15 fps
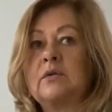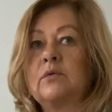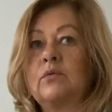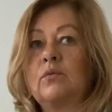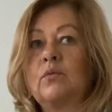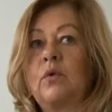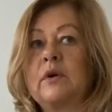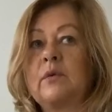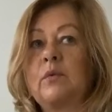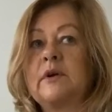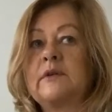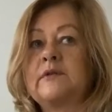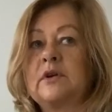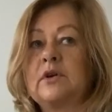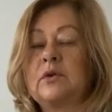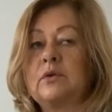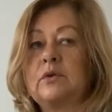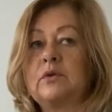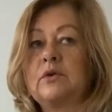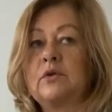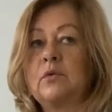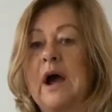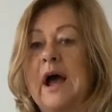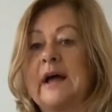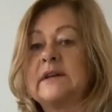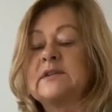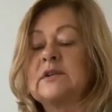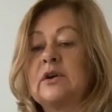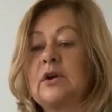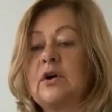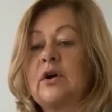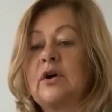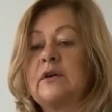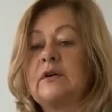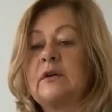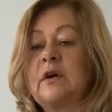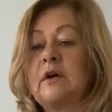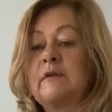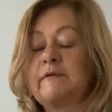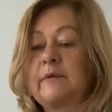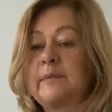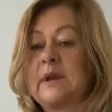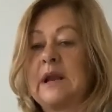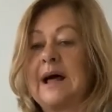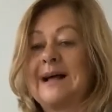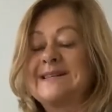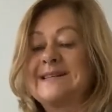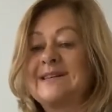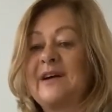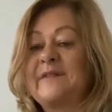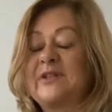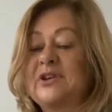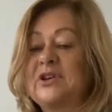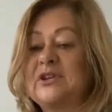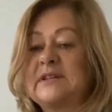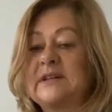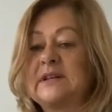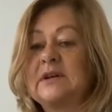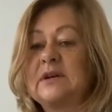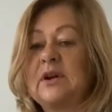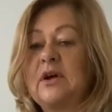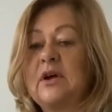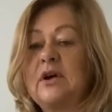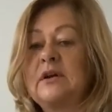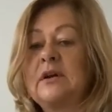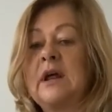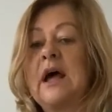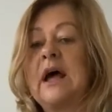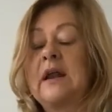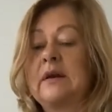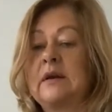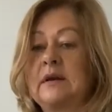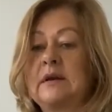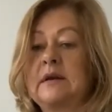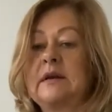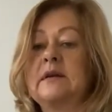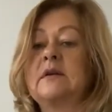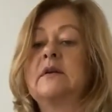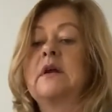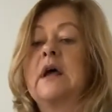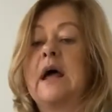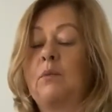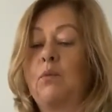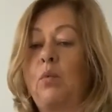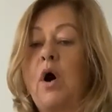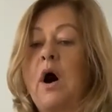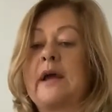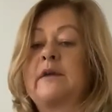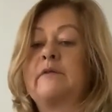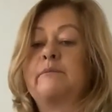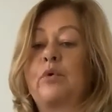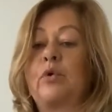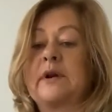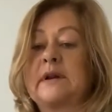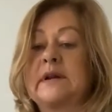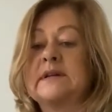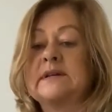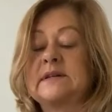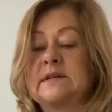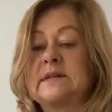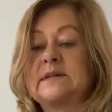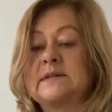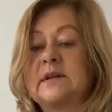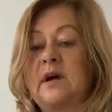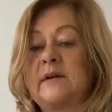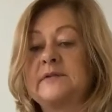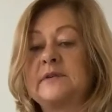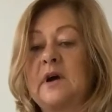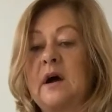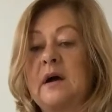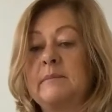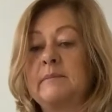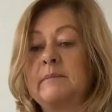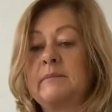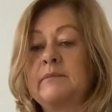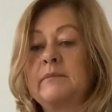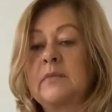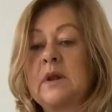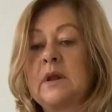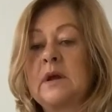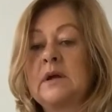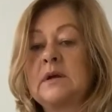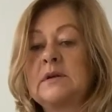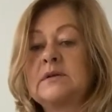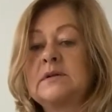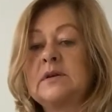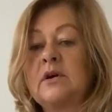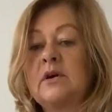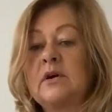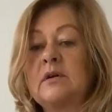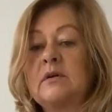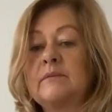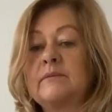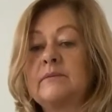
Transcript: what it was that you had to learn from the last life that you didn't learn, and why you brought it into this lifetime. So,